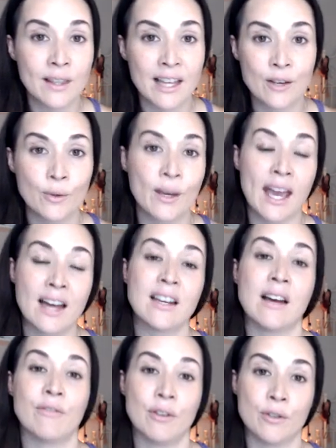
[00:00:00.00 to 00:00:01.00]
that you can
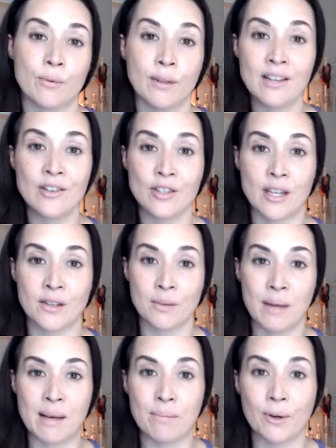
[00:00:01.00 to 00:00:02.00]
have those relationships with
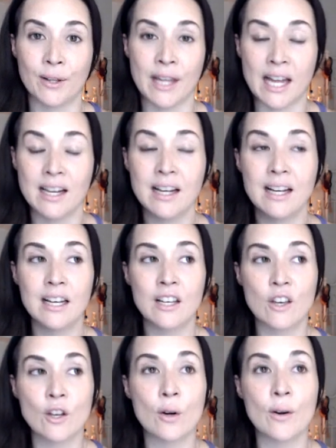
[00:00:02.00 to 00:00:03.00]
people that
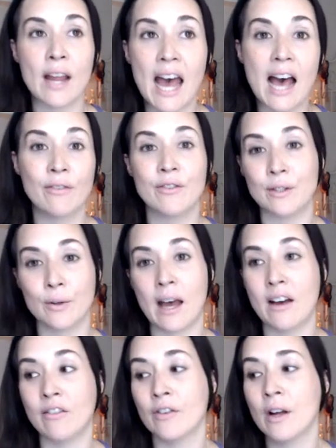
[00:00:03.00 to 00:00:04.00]
you don't have to
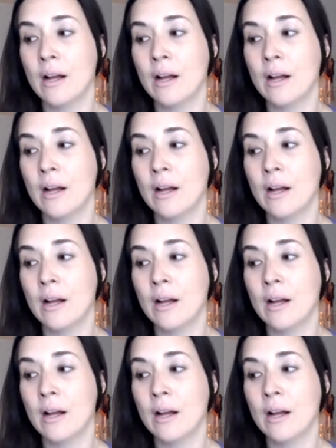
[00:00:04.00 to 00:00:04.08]
have